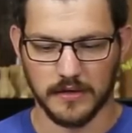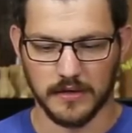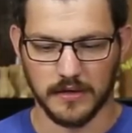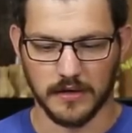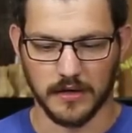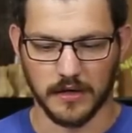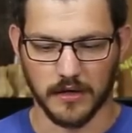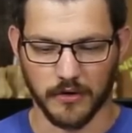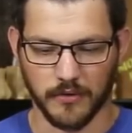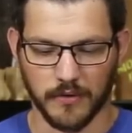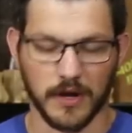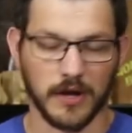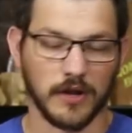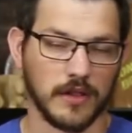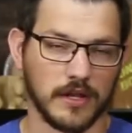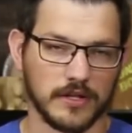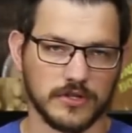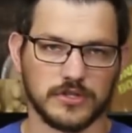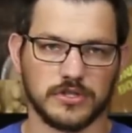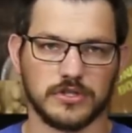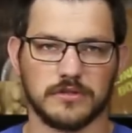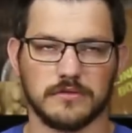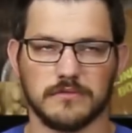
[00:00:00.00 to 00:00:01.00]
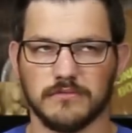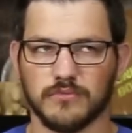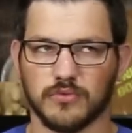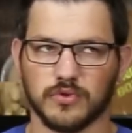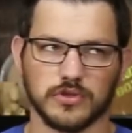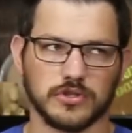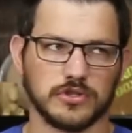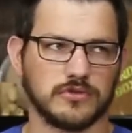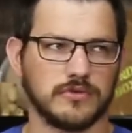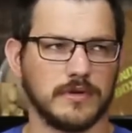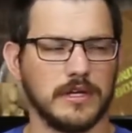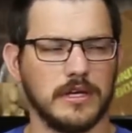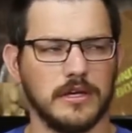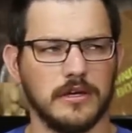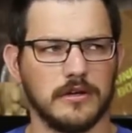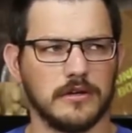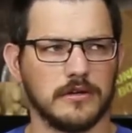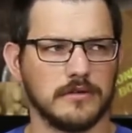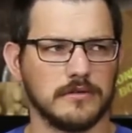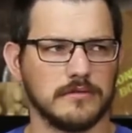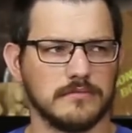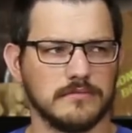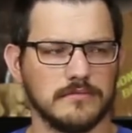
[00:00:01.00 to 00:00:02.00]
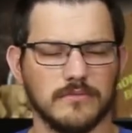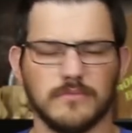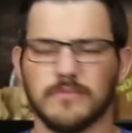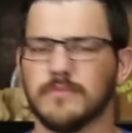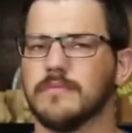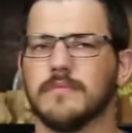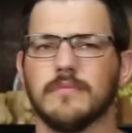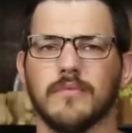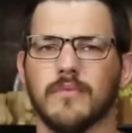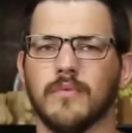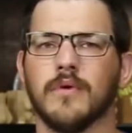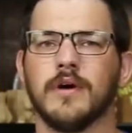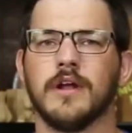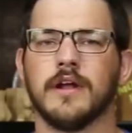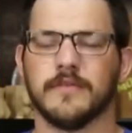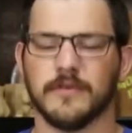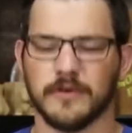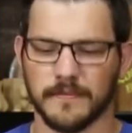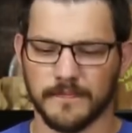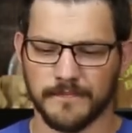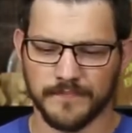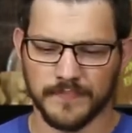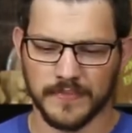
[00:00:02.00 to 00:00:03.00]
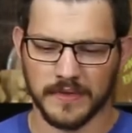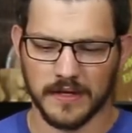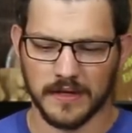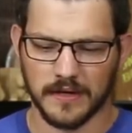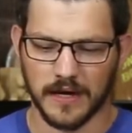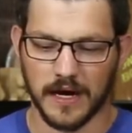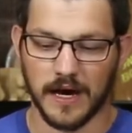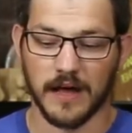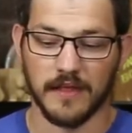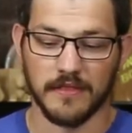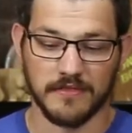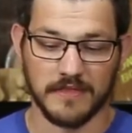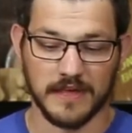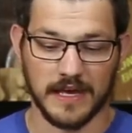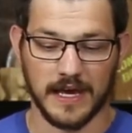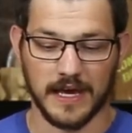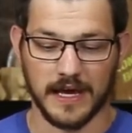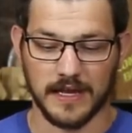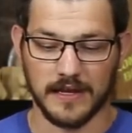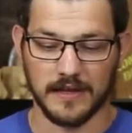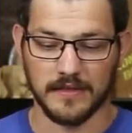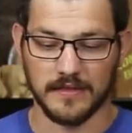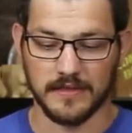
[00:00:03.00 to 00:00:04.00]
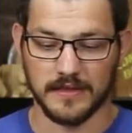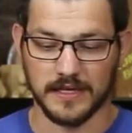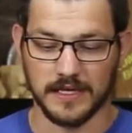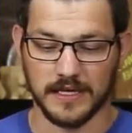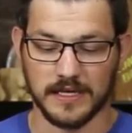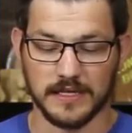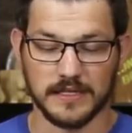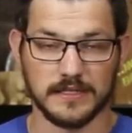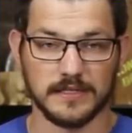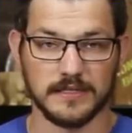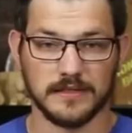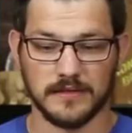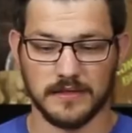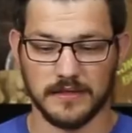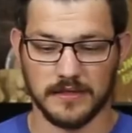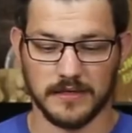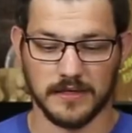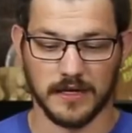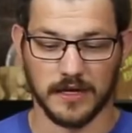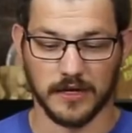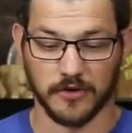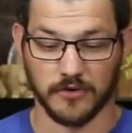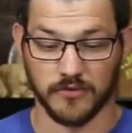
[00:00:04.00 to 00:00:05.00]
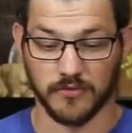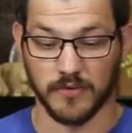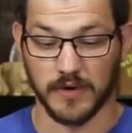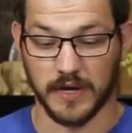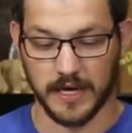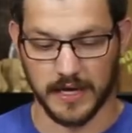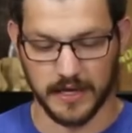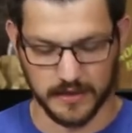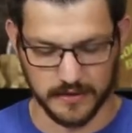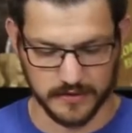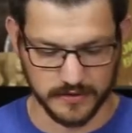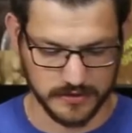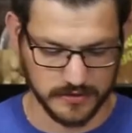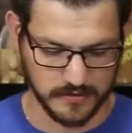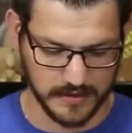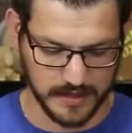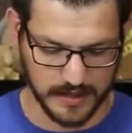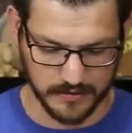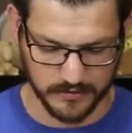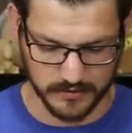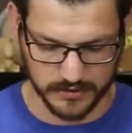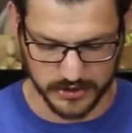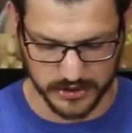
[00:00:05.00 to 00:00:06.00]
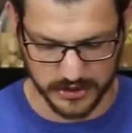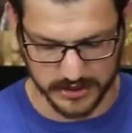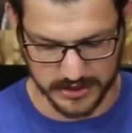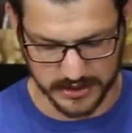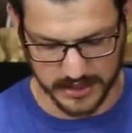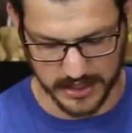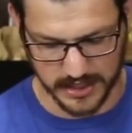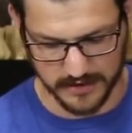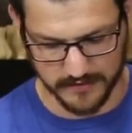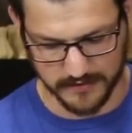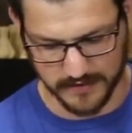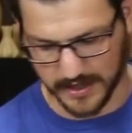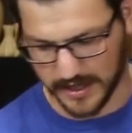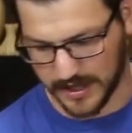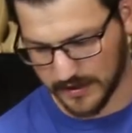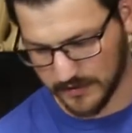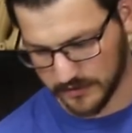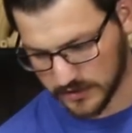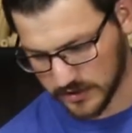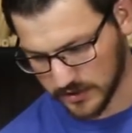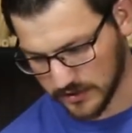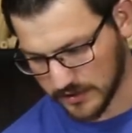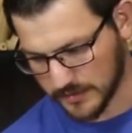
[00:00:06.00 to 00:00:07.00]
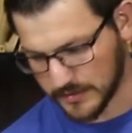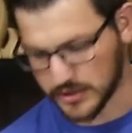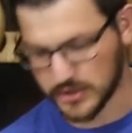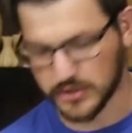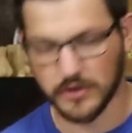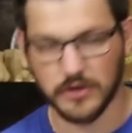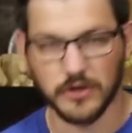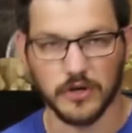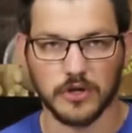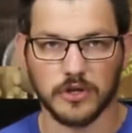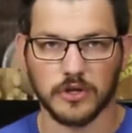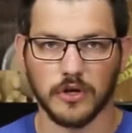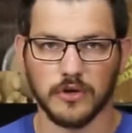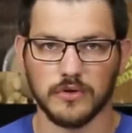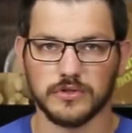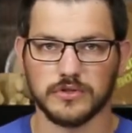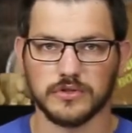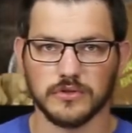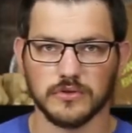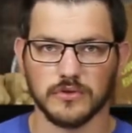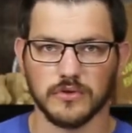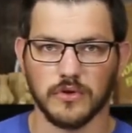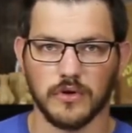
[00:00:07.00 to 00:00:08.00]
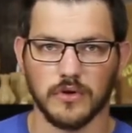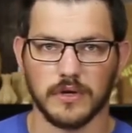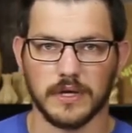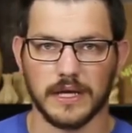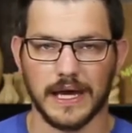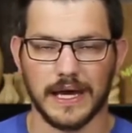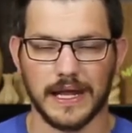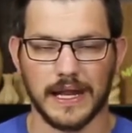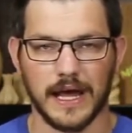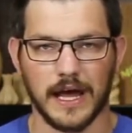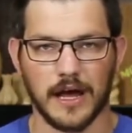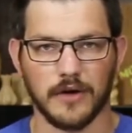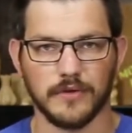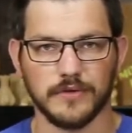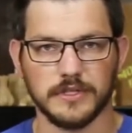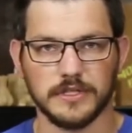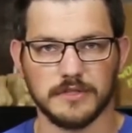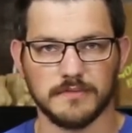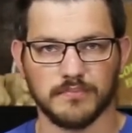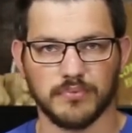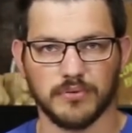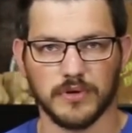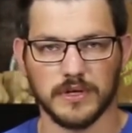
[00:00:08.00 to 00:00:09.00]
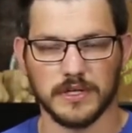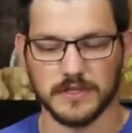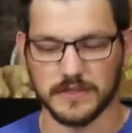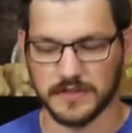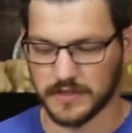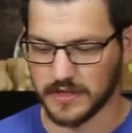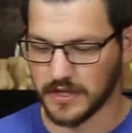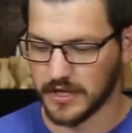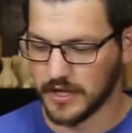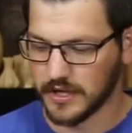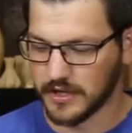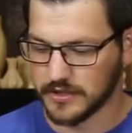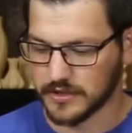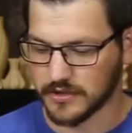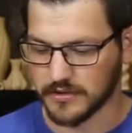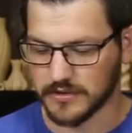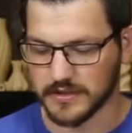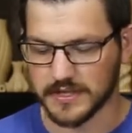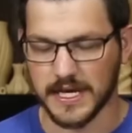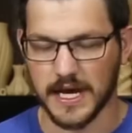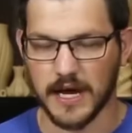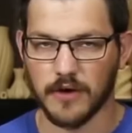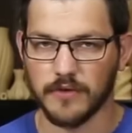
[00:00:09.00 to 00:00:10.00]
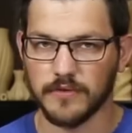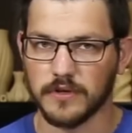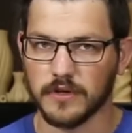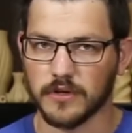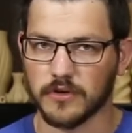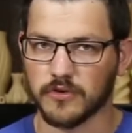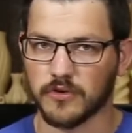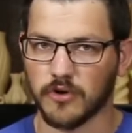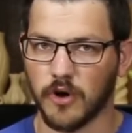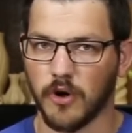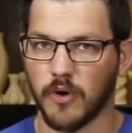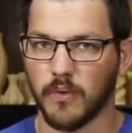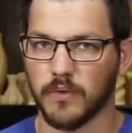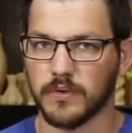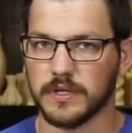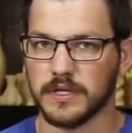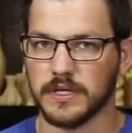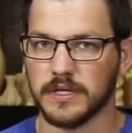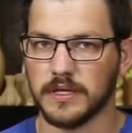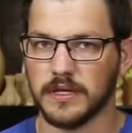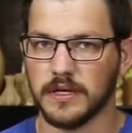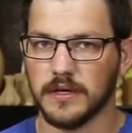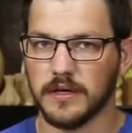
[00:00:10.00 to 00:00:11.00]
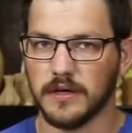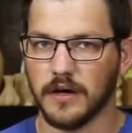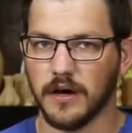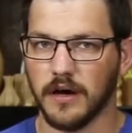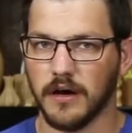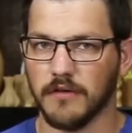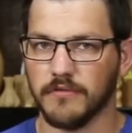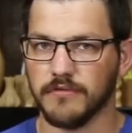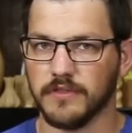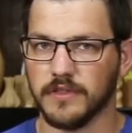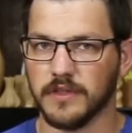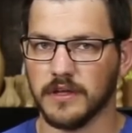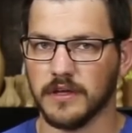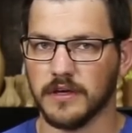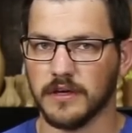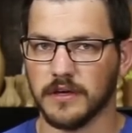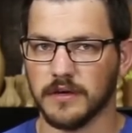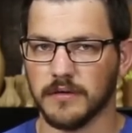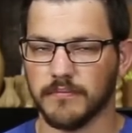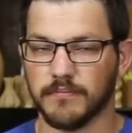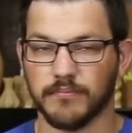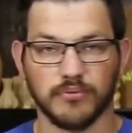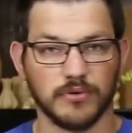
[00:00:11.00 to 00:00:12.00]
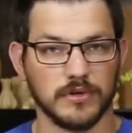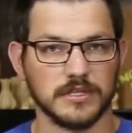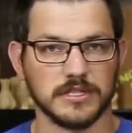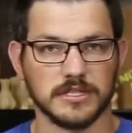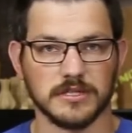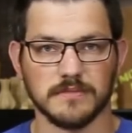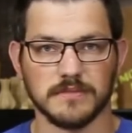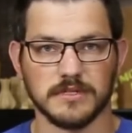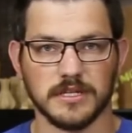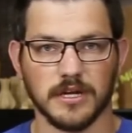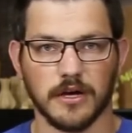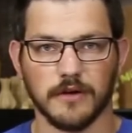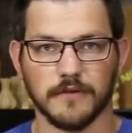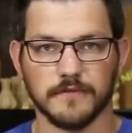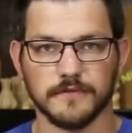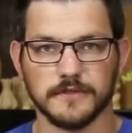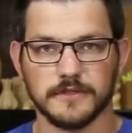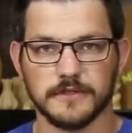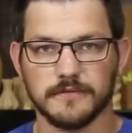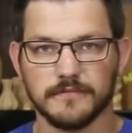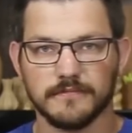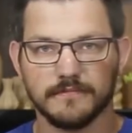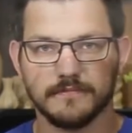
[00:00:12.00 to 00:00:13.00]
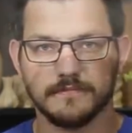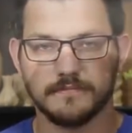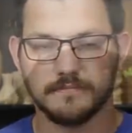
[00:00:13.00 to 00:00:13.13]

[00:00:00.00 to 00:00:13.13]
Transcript: than the gray. So that was just kind of that. So let me show you a closer look at how these prints turned out and the quality of the prints themselves.